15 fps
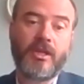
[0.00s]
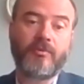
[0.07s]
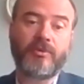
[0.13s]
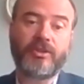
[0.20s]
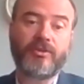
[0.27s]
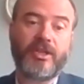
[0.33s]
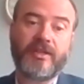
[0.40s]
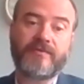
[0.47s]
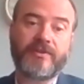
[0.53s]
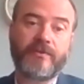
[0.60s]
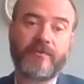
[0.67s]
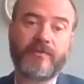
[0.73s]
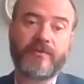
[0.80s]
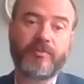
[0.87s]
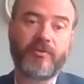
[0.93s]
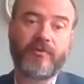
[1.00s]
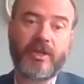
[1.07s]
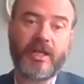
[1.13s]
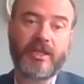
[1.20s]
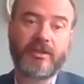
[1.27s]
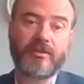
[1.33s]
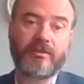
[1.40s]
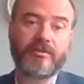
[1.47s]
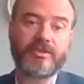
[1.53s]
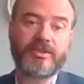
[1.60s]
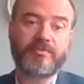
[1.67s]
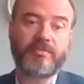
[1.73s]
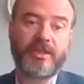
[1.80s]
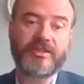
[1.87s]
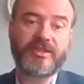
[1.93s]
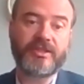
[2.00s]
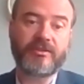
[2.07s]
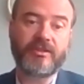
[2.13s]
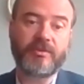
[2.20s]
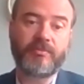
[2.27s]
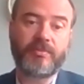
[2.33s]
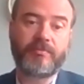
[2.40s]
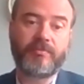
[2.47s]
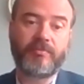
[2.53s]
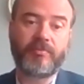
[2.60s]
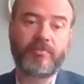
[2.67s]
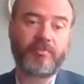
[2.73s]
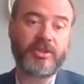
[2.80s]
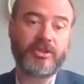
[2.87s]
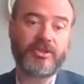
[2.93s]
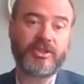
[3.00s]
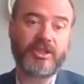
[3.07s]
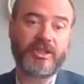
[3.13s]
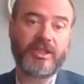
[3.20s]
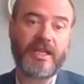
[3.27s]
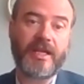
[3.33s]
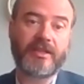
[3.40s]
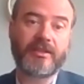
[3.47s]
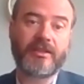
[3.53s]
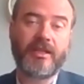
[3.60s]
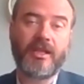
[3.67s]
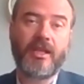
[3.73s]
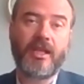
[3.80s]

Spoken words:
We could have service providers basically pitching that